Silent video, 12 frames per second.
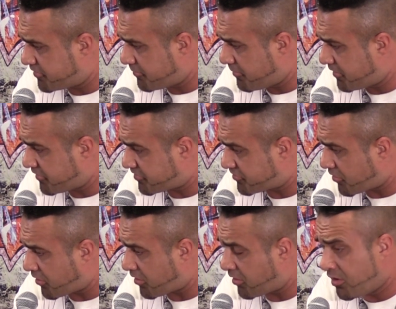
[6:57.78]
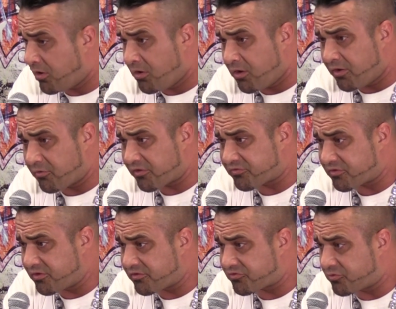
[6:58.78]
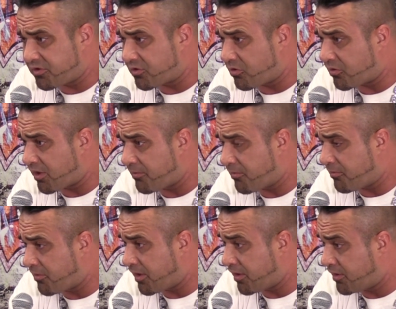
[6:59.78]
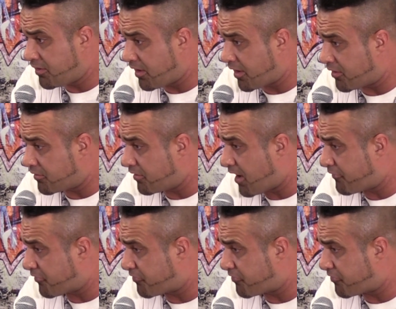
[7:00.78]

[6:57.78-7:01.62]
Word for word: biggest star in wrestling history to go to MMA and have a